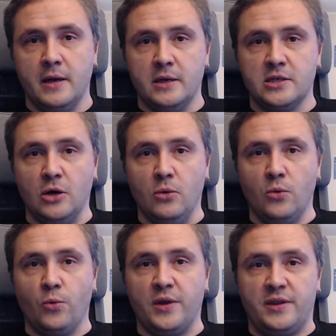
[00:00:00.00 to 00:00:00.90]
So,
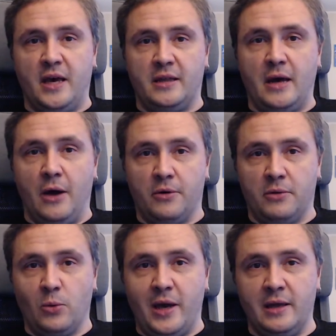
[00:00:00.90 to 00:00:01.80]
with that out of
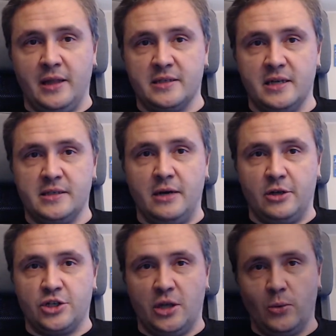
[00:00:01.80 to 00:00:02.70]
the way, let's get
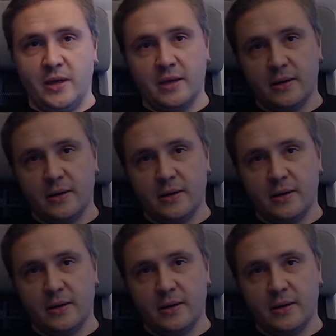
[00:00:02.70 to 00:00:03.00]
started, shall we?